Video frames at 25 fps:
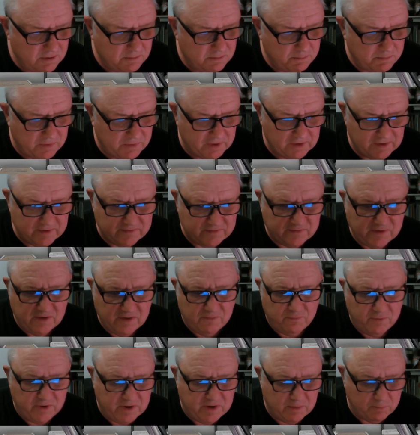but let's see if
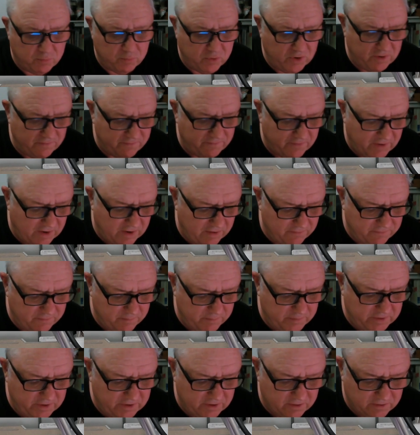we can print a file from
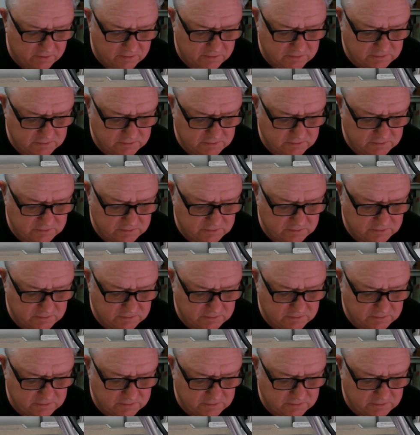here.